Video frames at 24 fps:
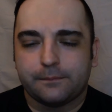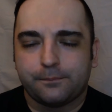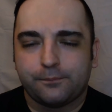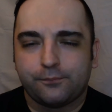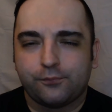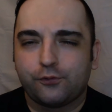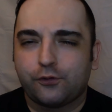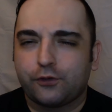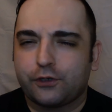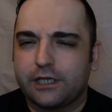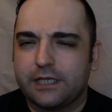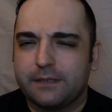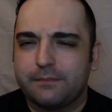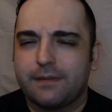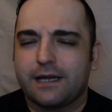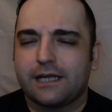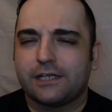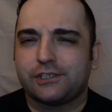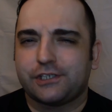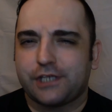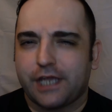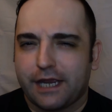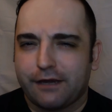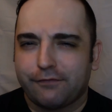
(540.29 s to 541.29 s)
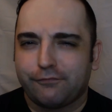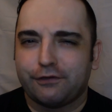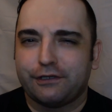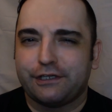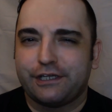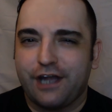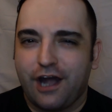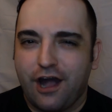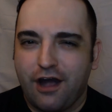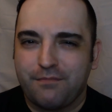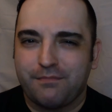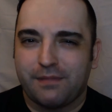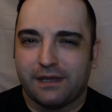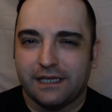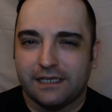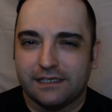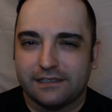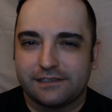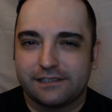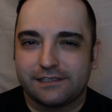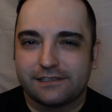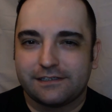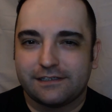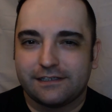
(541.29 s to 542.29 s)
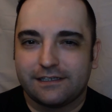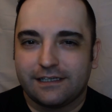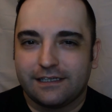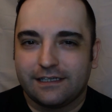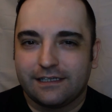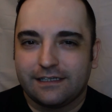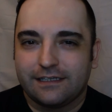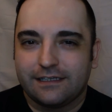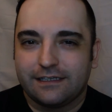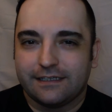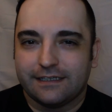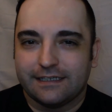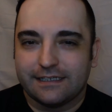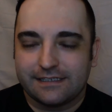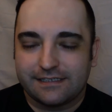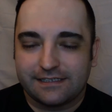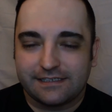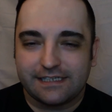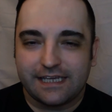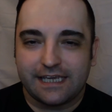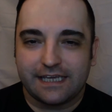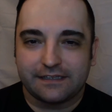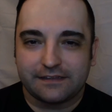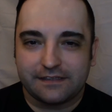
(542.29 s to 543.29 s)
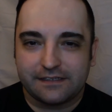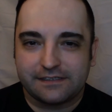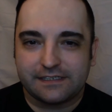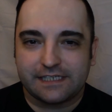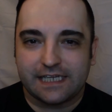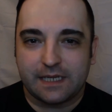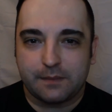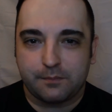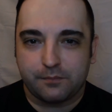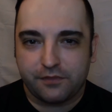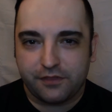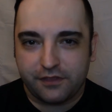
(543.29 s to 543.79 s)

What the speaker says: pretty much every comment is saying the same